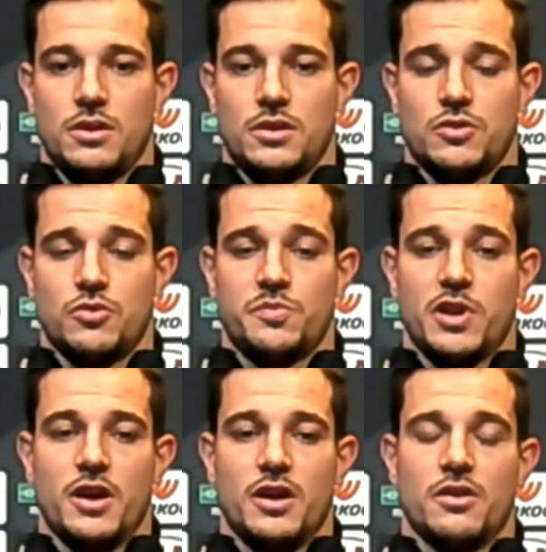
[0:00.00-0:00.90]
He's a good
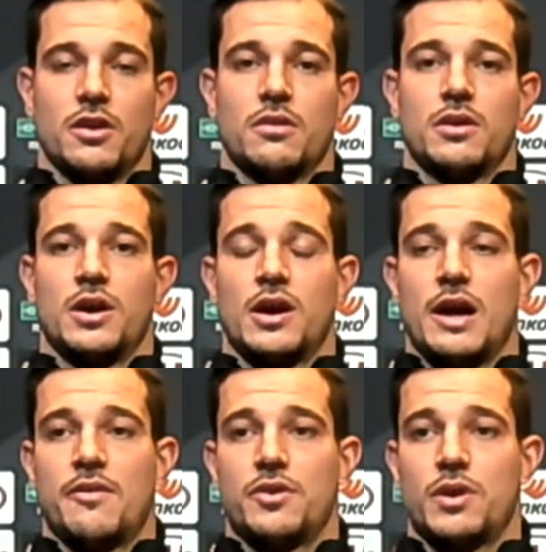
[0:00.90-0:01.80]
player,
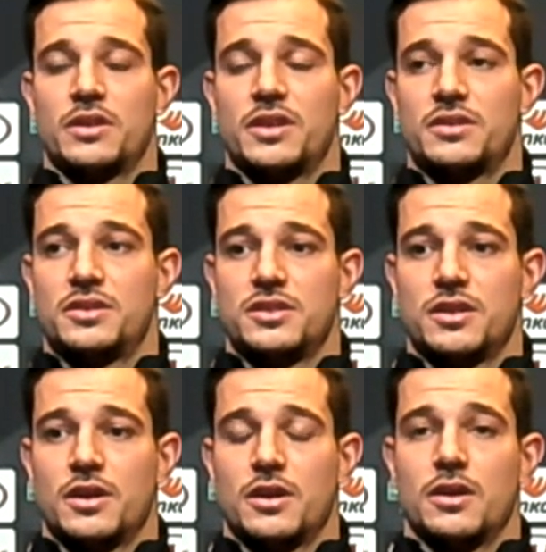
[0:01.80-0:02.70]
everyone that is
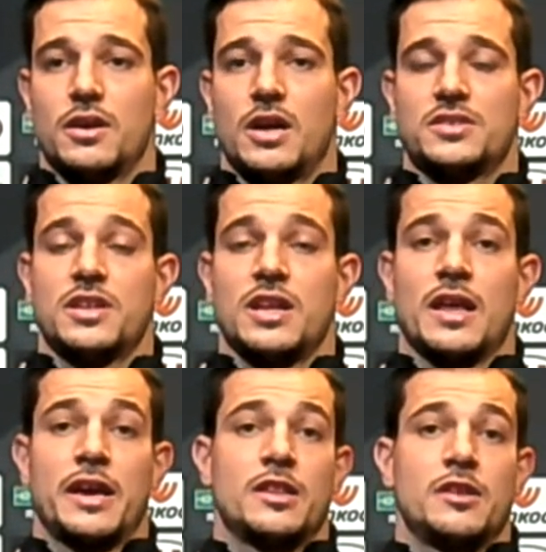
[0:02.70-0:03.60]
in Arsenal
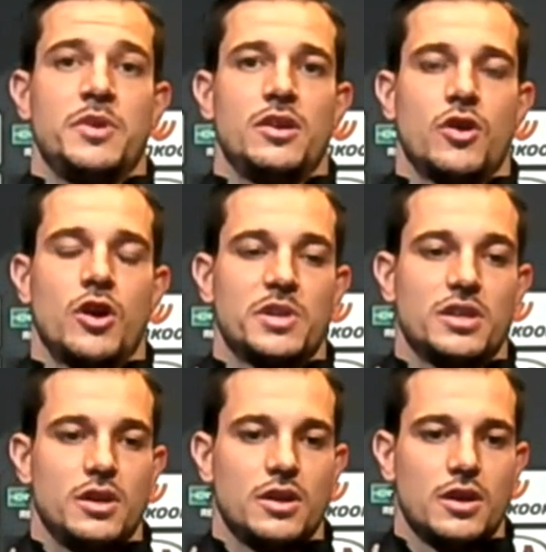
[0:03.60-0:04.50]
Academy
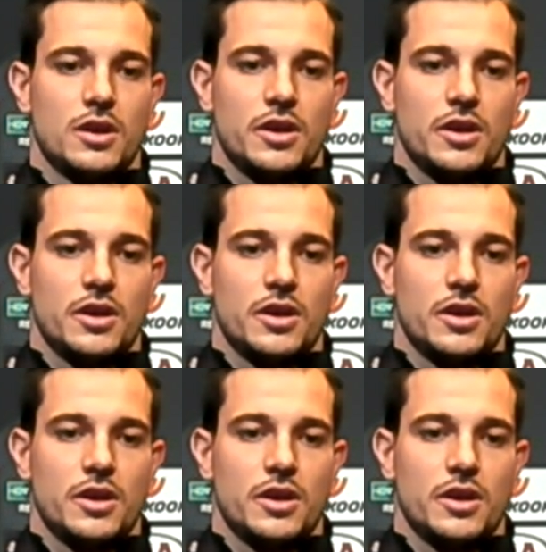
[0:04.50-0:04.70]
normally,